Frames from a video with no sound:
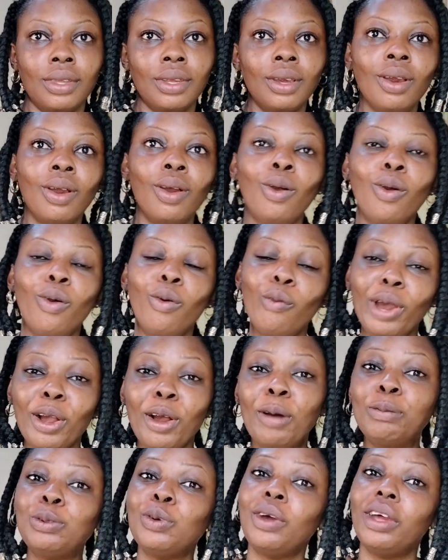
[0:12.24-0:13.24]
Welcome to hair
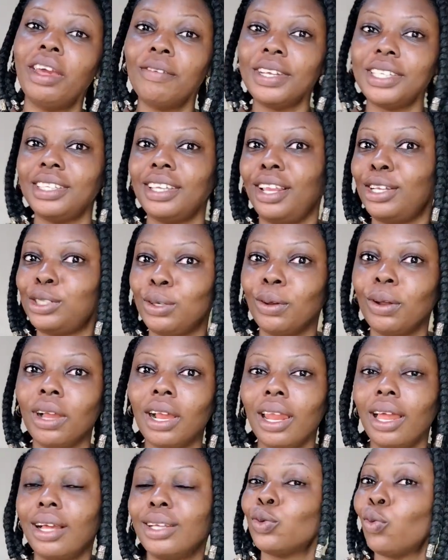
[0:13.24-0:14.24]
ventilation class
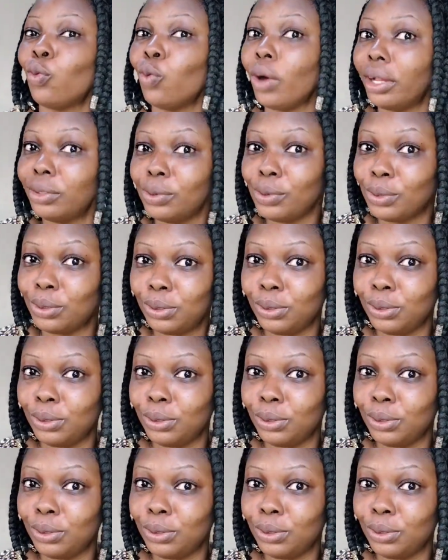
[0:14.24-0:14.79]
102.